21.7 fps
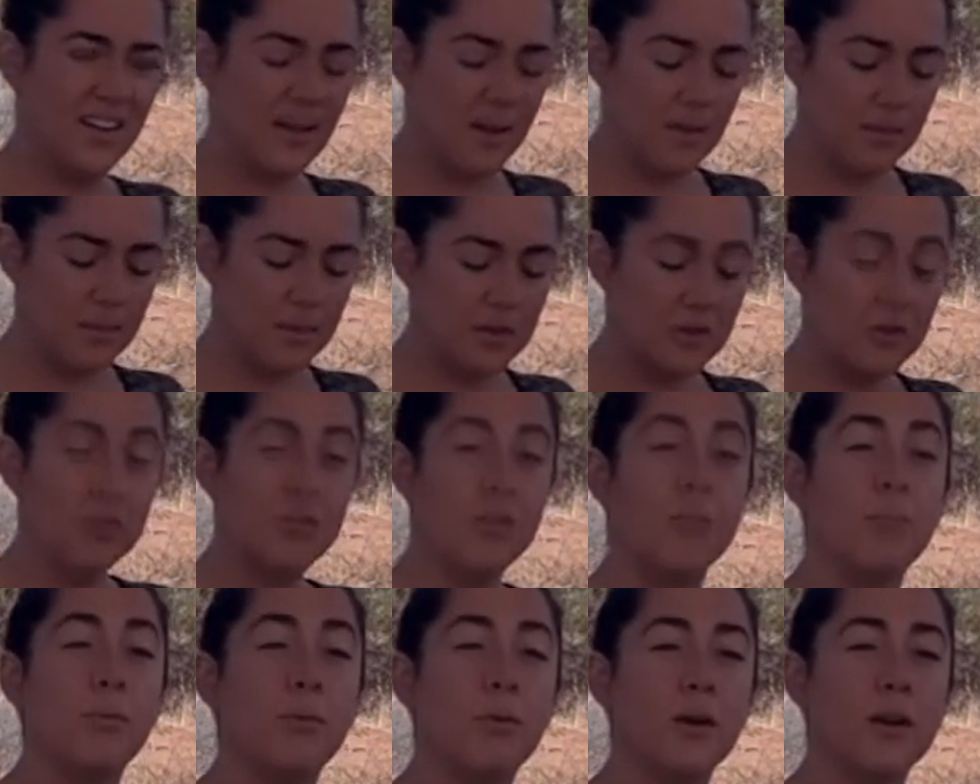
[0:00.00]
but they're
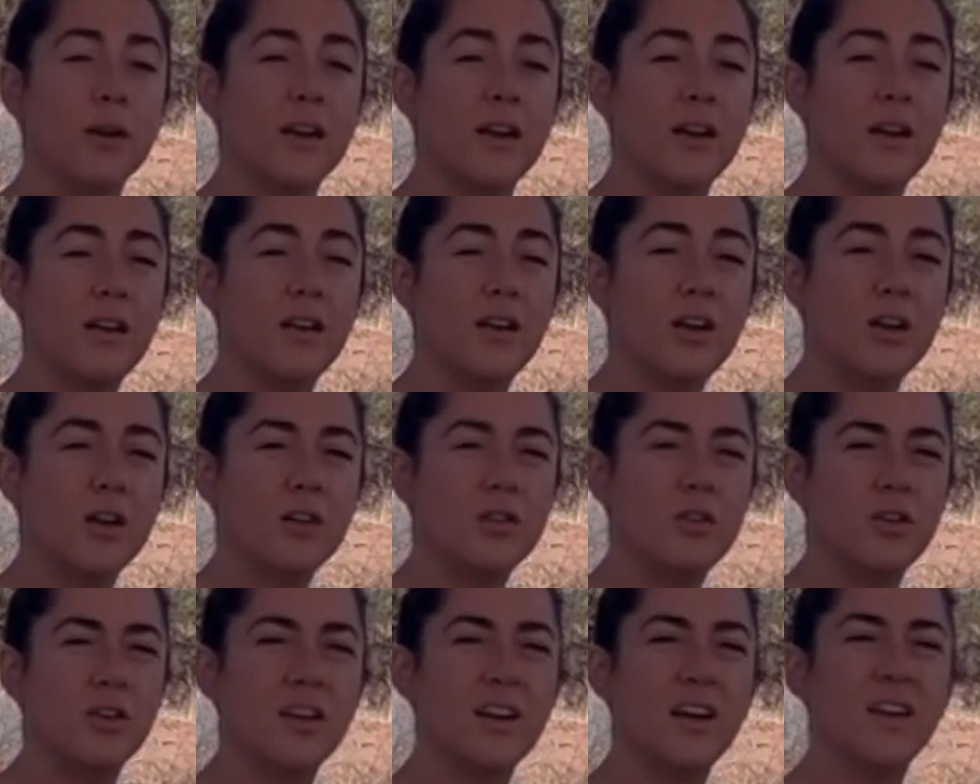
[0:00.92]
supported.
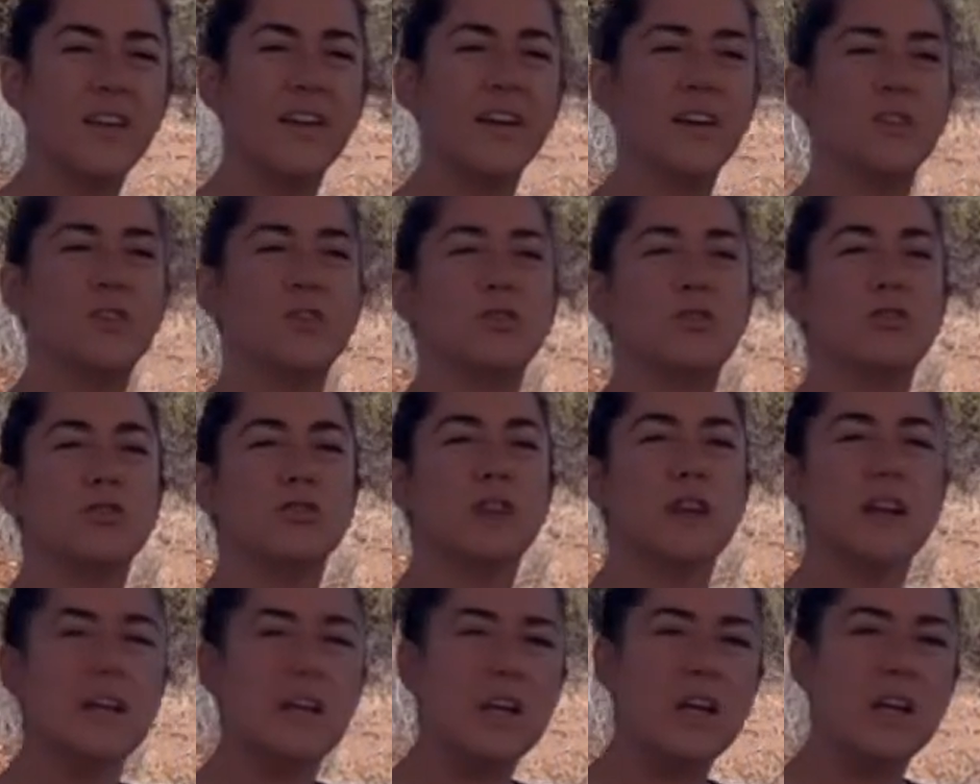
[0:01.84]
So you're not like
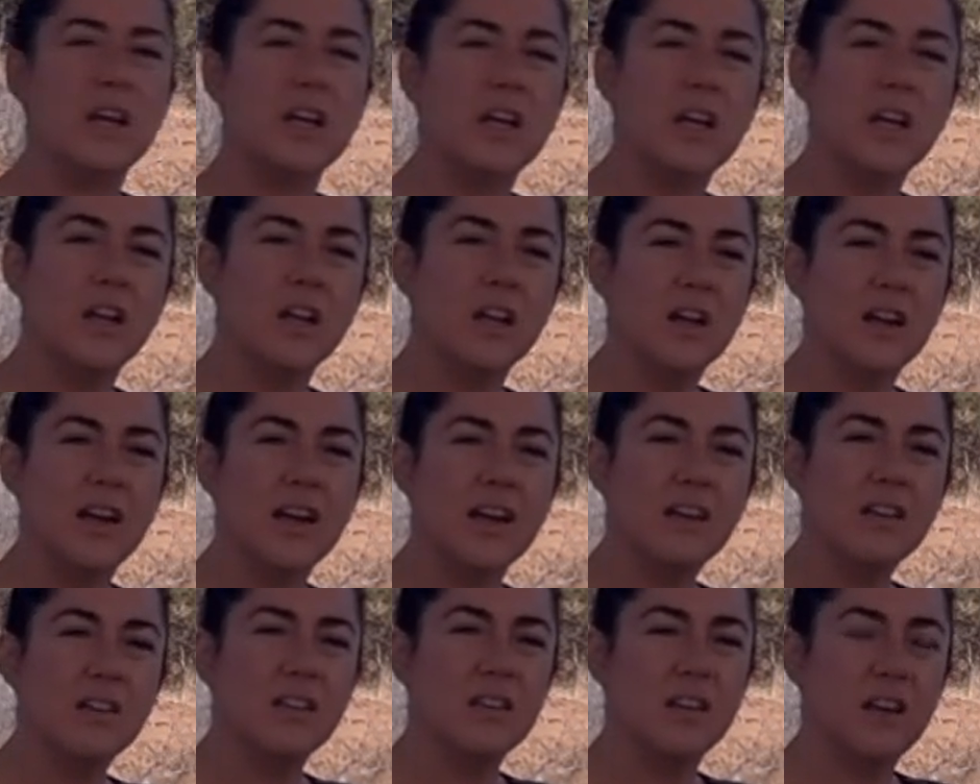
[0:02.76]
straining in
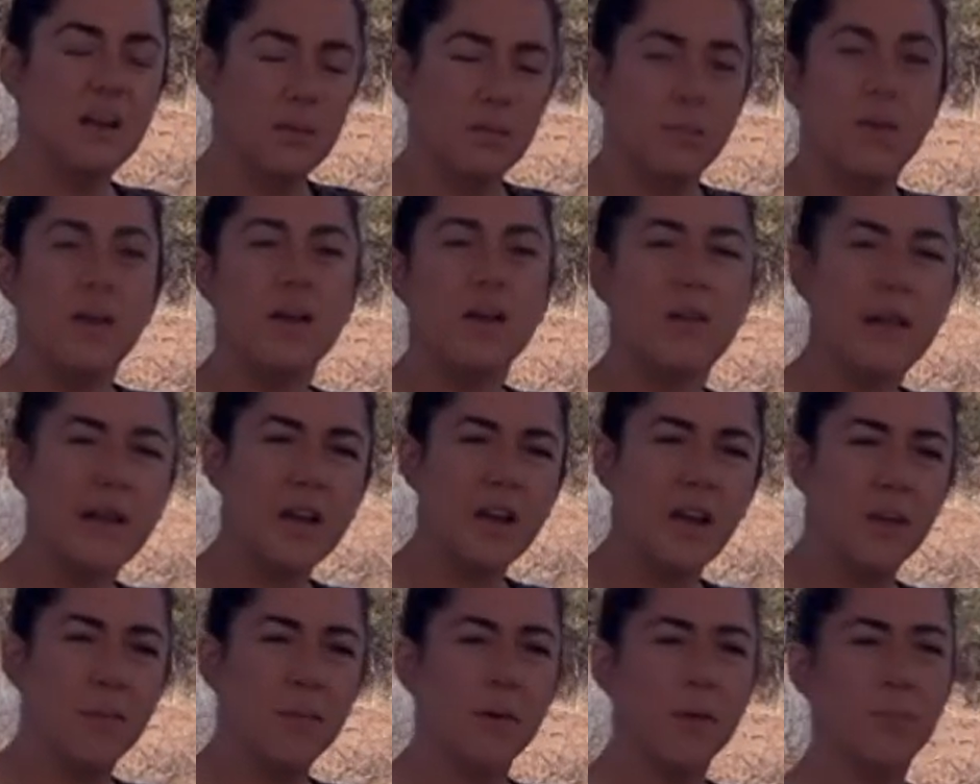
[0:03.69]
a big like
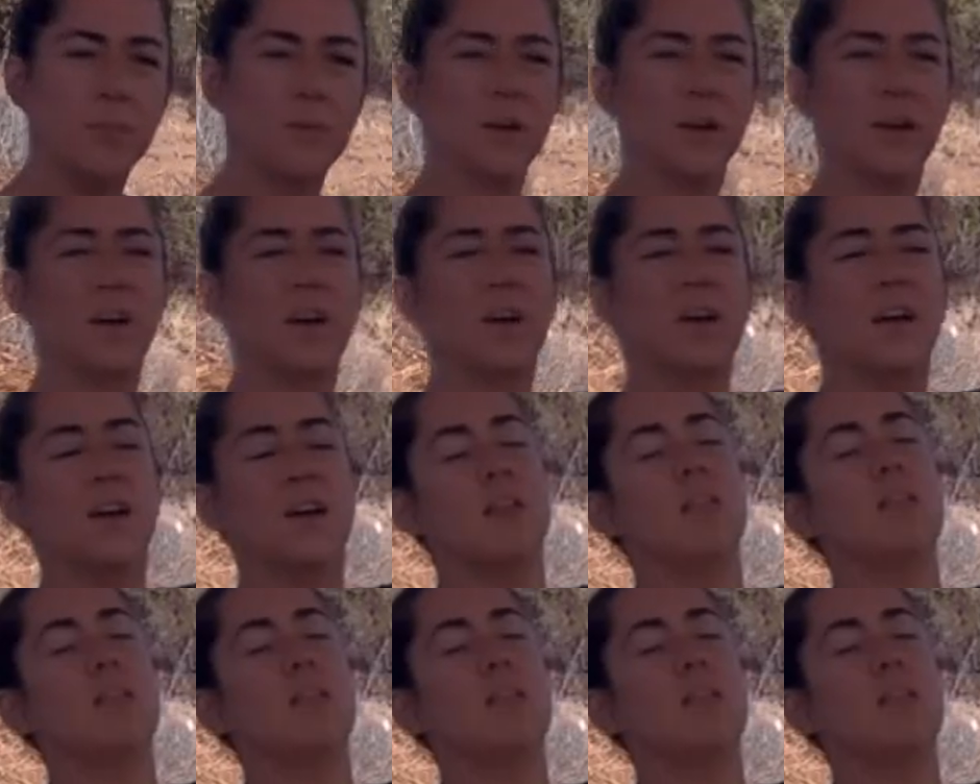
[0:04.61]
hip opener. It's